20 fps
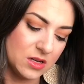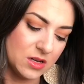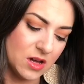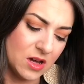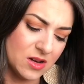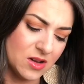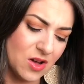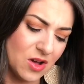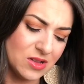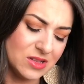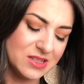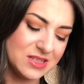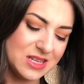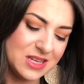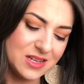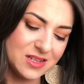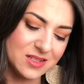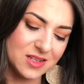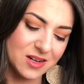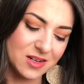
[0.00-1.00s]
Not all of
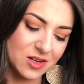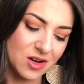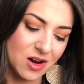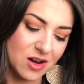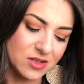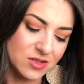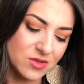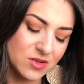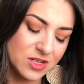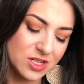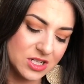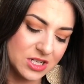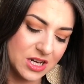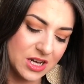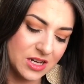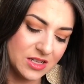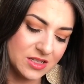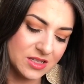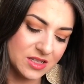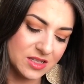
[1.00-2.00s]
these are contour
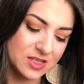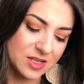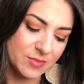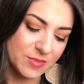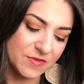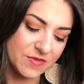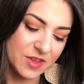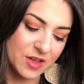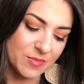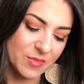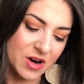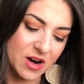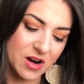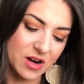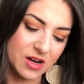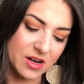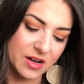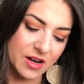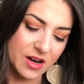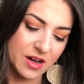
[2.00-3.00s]
shades. Some of them
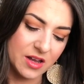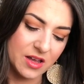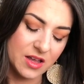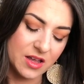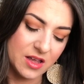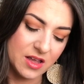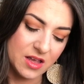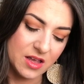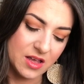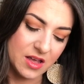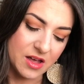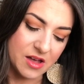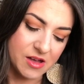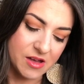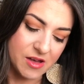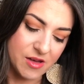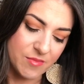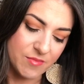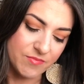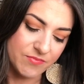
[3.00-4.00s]
are
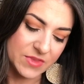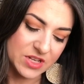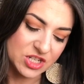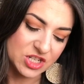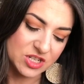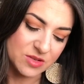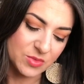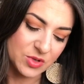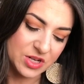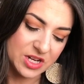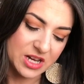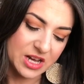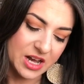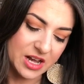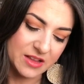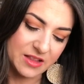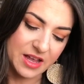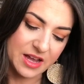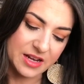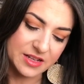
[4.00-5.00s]
shimmery
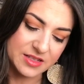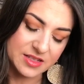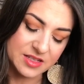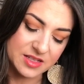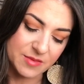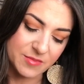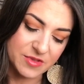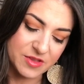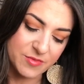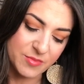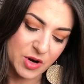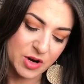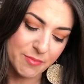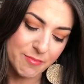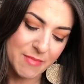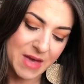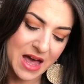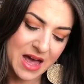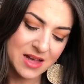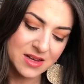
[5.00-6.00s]
highlights, some of them are
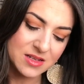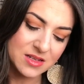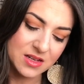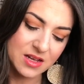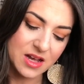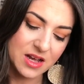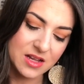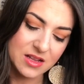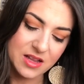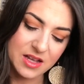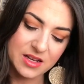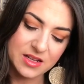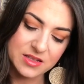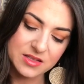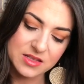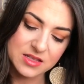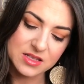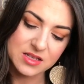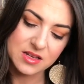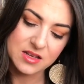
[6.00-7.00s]
matte
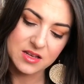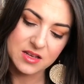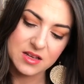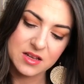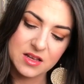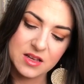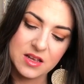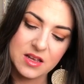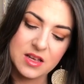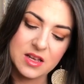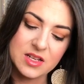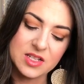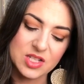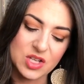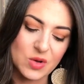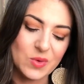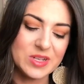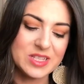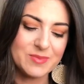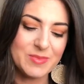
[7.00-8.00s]
highlights.
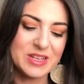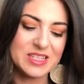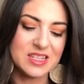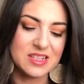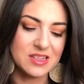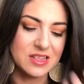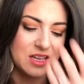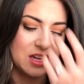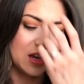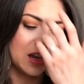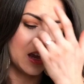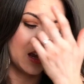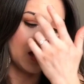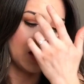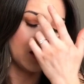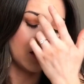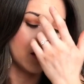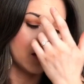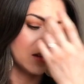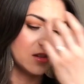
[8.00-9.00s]
So it's basically
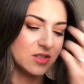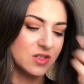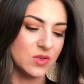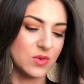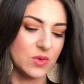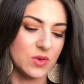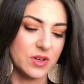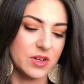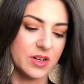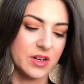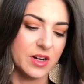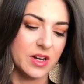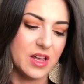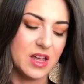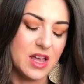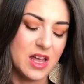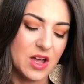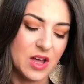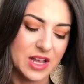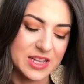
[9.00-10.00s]
a contour.
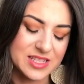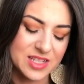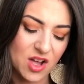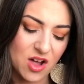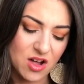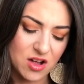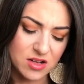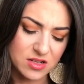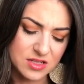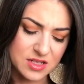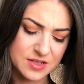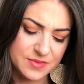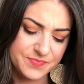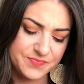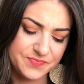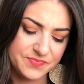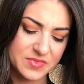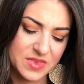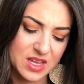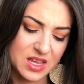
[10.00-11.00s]
It's called
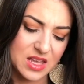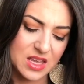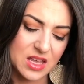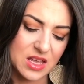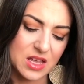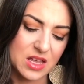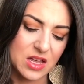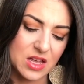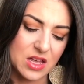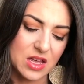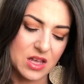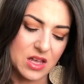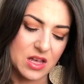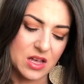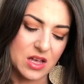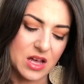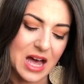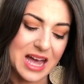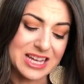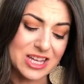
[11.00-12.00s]

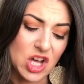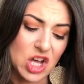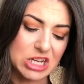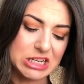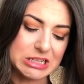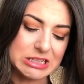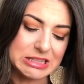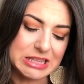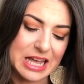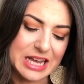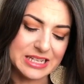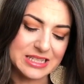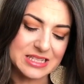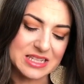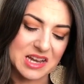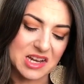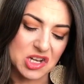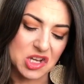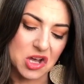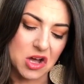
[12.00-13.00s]
Iconic Lights
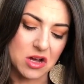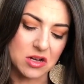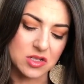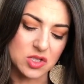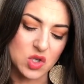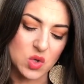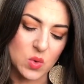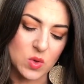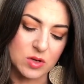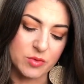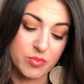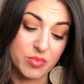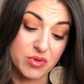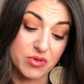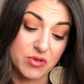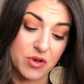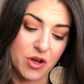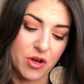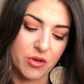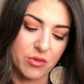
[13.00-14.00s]
and Contour
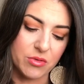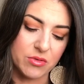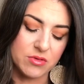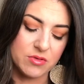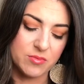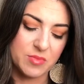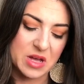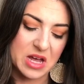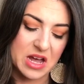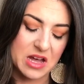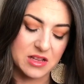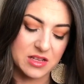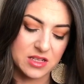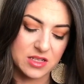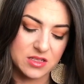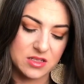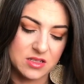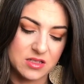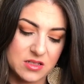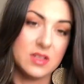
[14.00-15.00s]
Pro
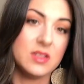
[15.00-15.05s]
palette.